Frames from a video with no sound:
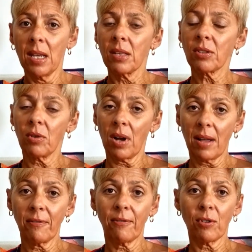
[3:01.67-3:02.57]
So
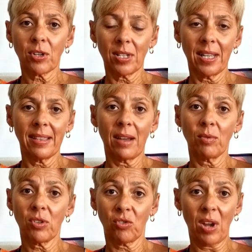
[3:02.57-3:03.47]
unfortunately, that
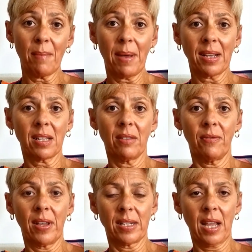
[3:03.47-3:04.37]
was straight back to the
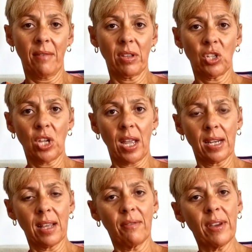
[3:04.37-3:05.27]
vet to have it checked.
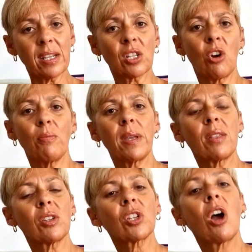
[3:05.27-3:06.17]
Now, the vet told me at
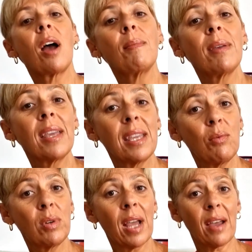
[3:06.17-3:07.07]
the time he
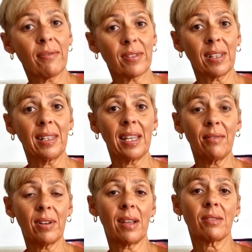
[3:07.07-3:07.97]
would have to leave
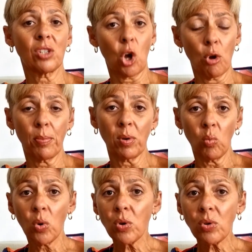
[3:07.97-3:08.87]
it as an open
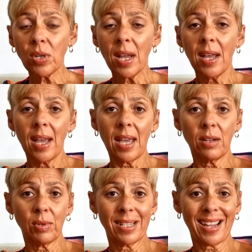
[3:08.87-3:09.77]
wound and it
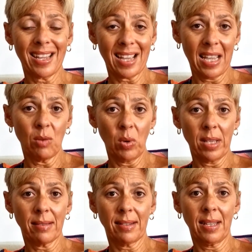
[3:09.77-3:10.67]
would take 8
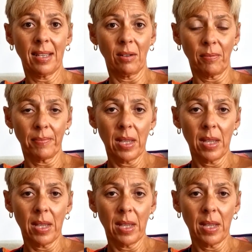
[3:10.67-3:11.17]
weeks to heal.